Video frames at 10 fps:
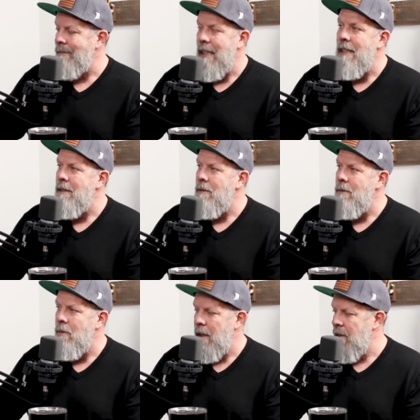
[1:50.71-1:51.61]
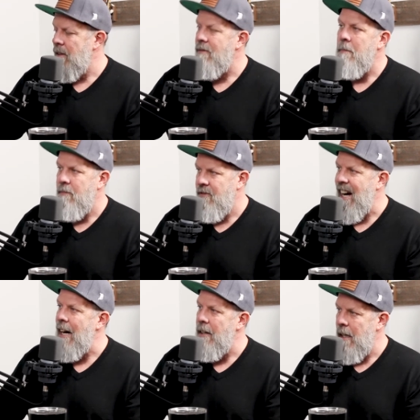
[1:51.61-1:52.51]
no, we're the
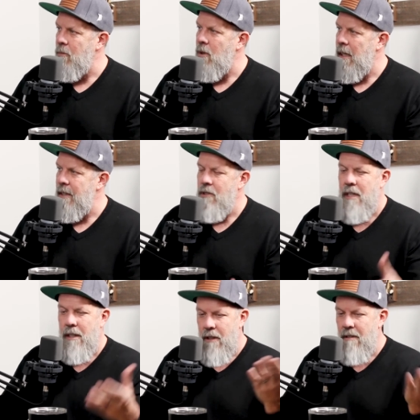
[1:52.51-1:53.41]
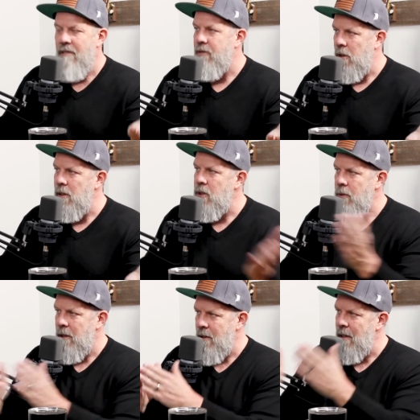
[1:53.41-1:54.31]
fired up ones. No, you're the foolish
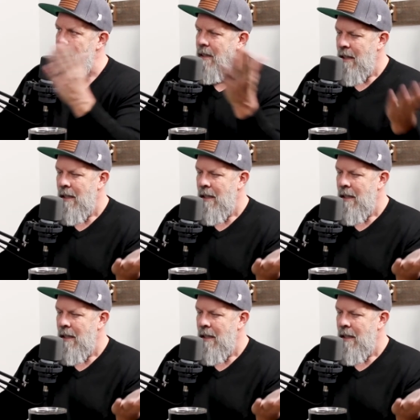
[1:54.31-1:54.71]
ones. And the